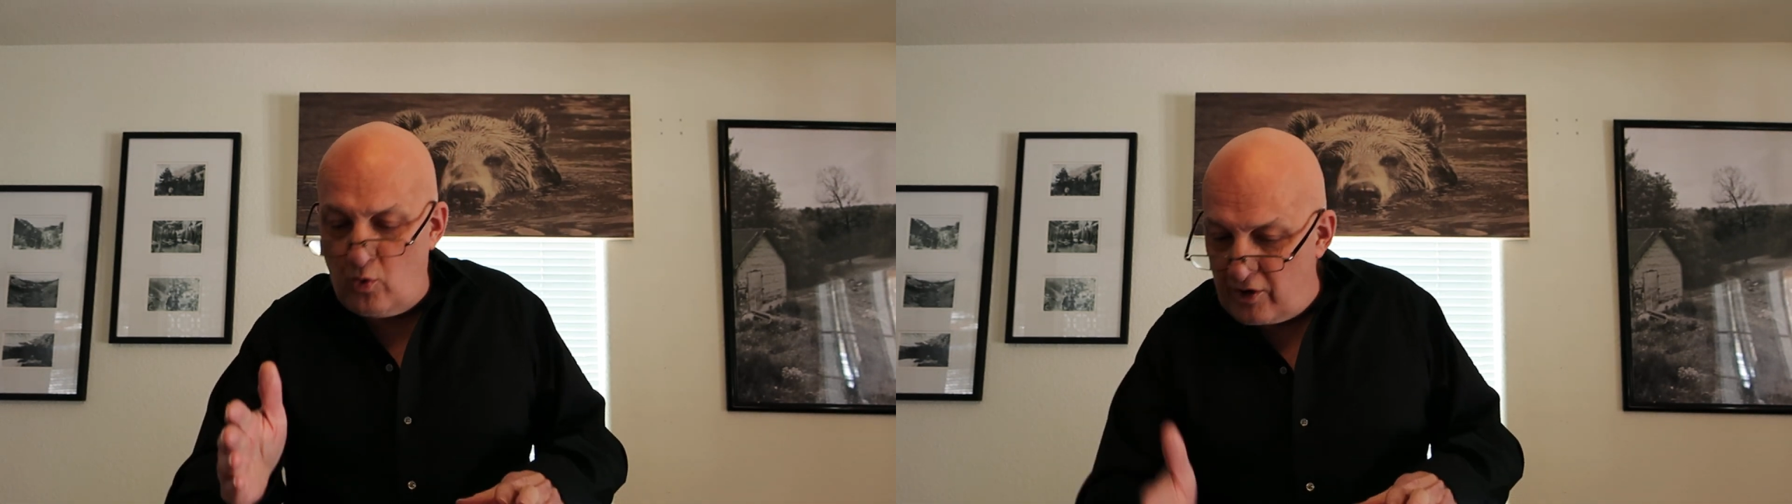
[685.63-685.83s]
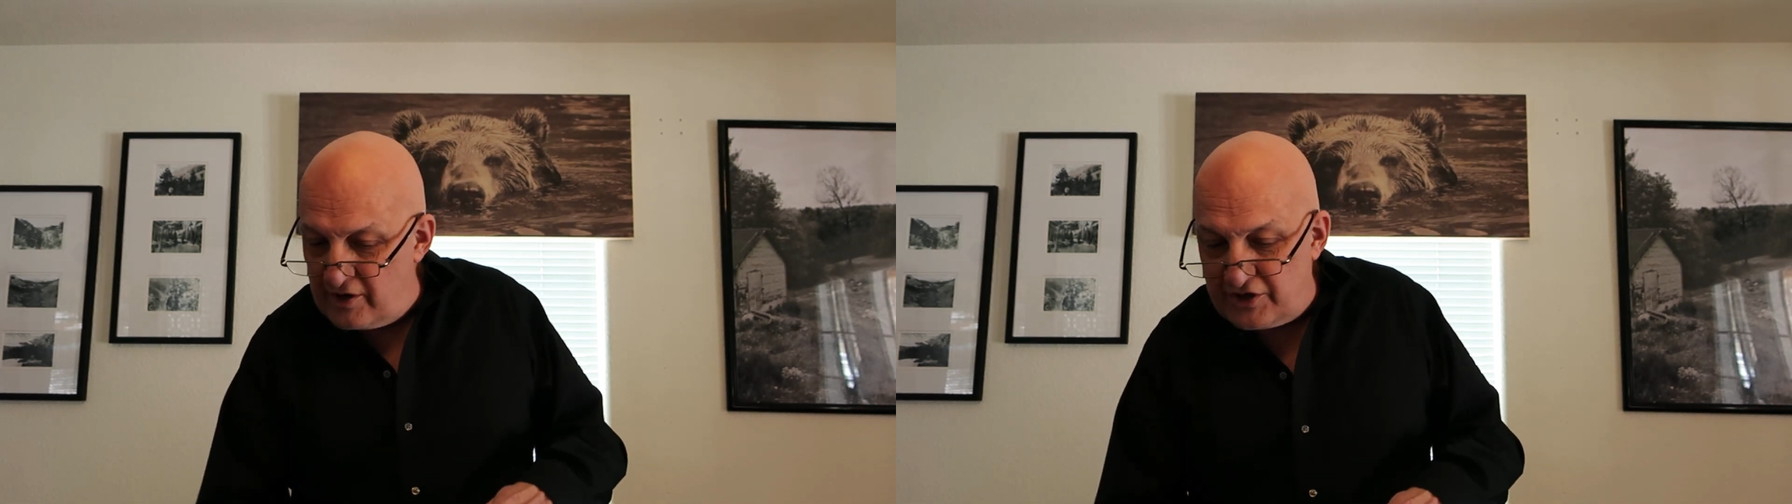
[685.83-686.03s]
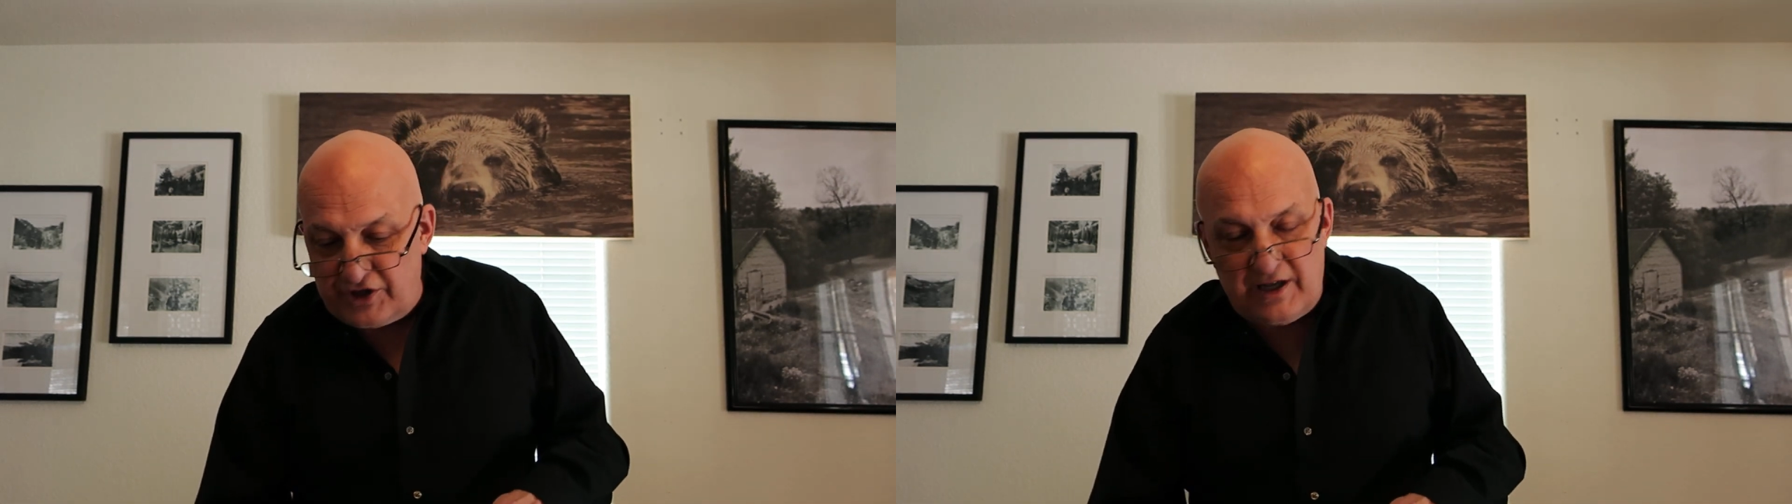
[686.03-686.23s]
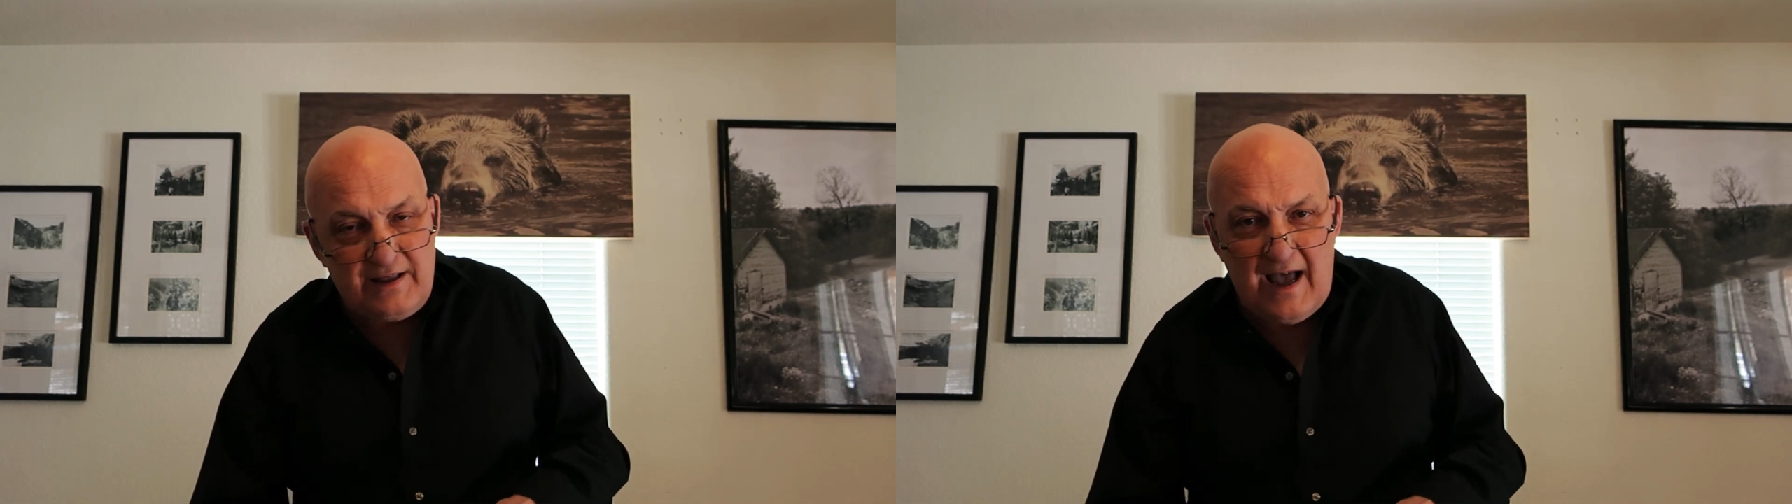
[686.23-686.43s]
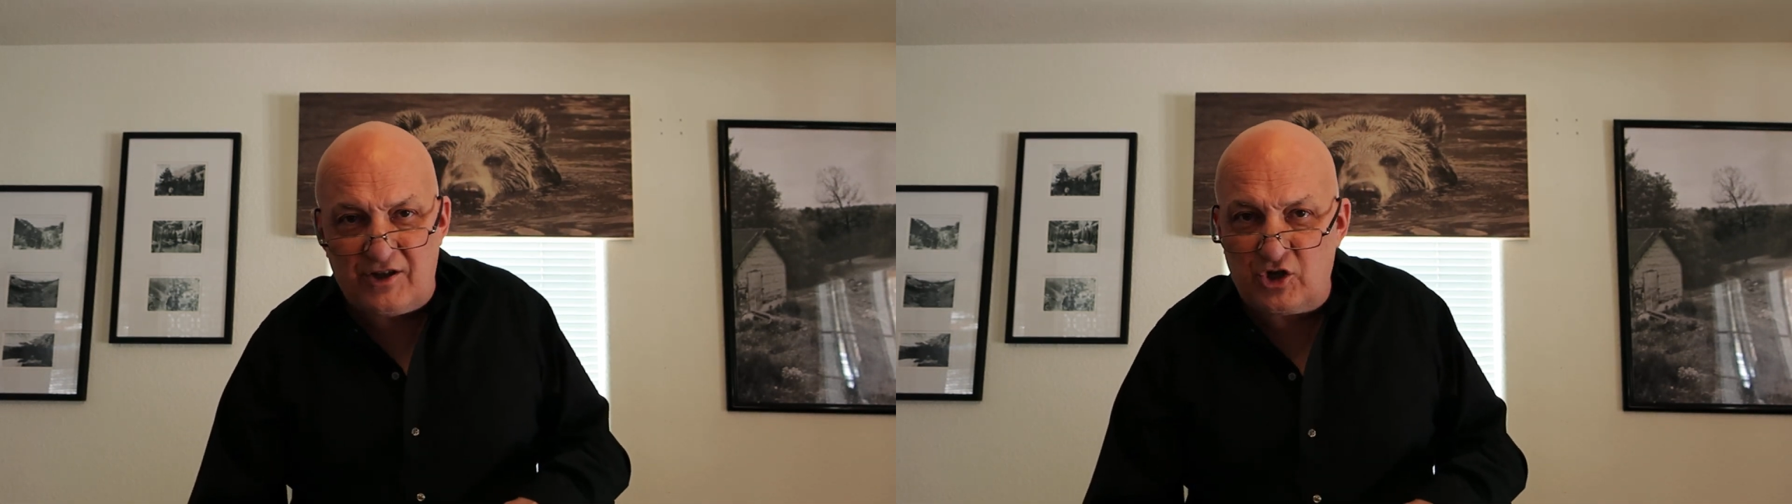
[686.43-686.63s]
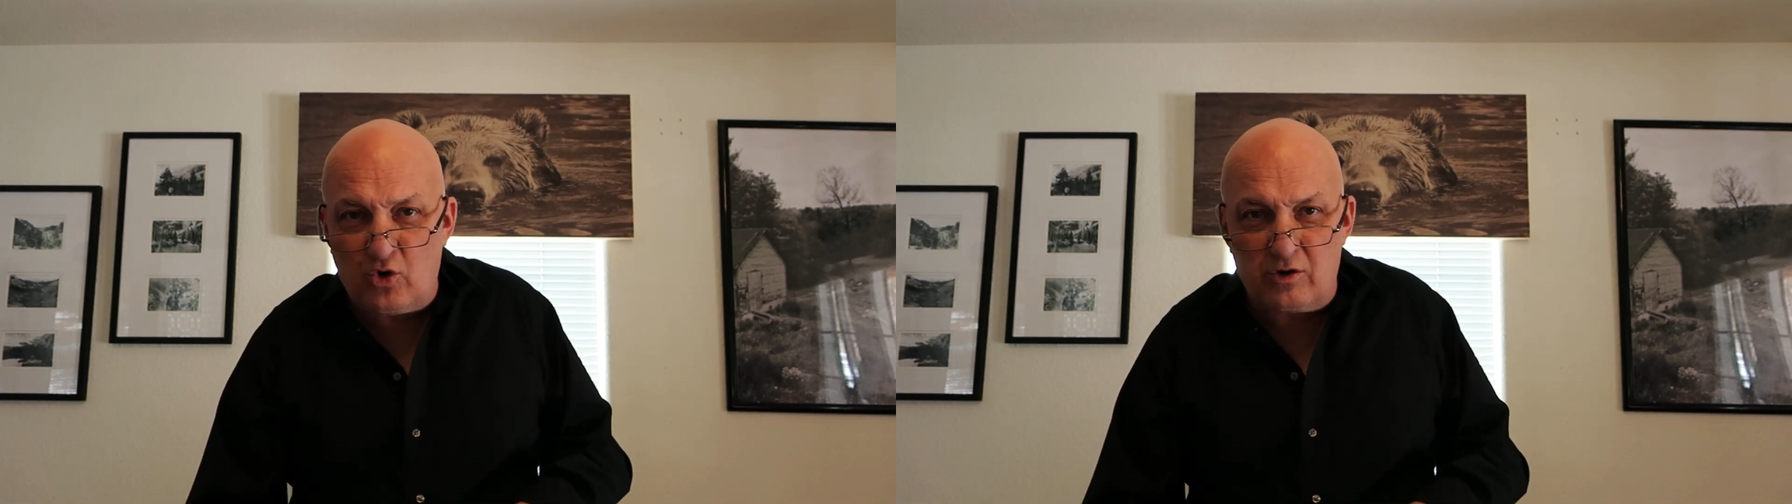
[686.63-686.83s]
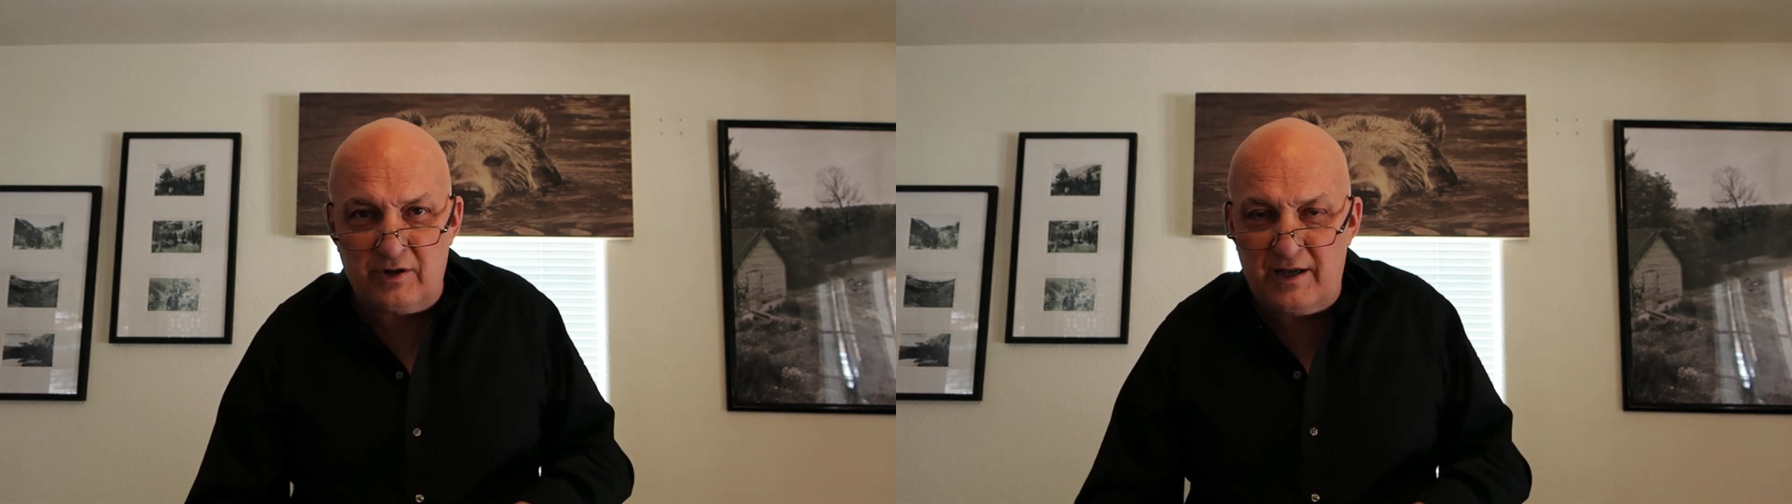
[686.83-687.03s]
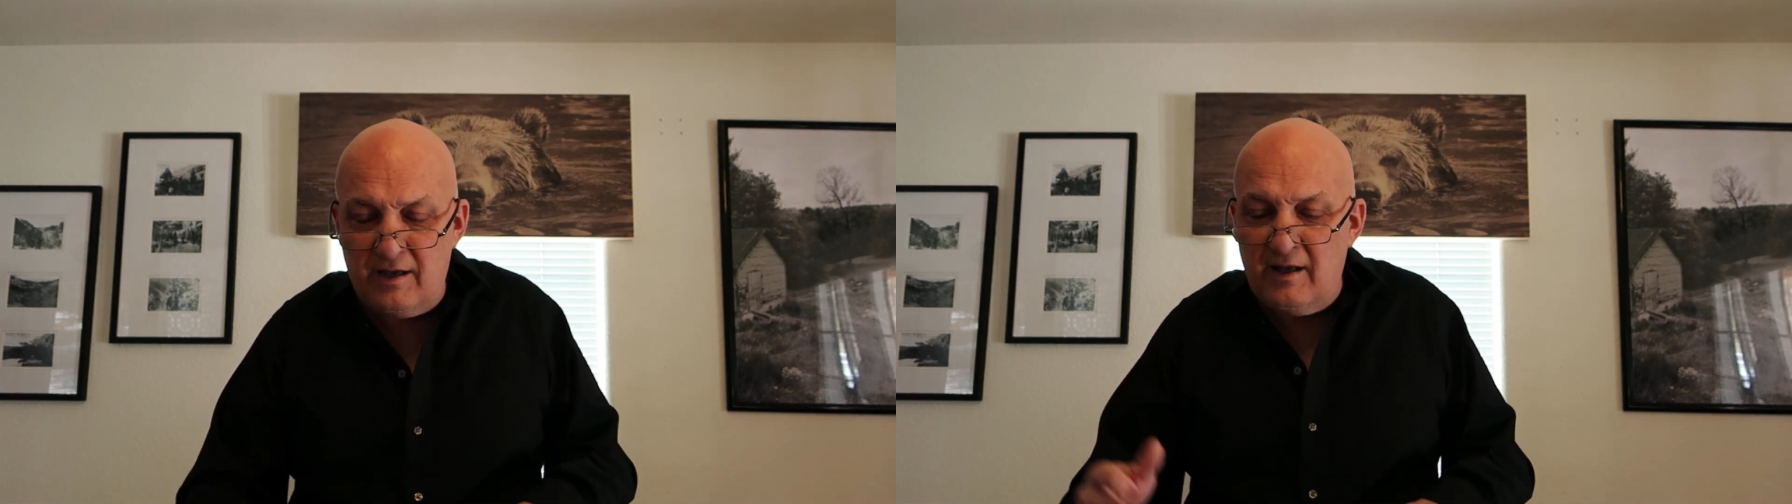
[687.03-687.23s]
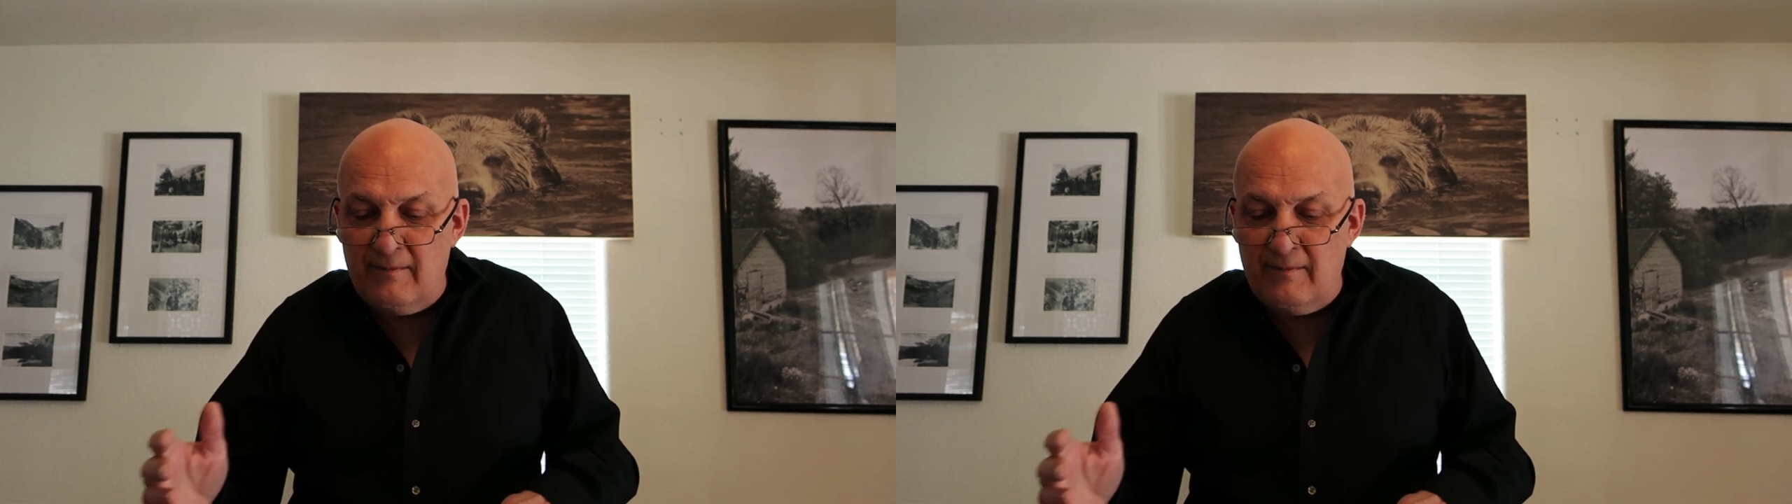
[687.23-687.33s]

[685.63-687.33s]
We're going to see that shortly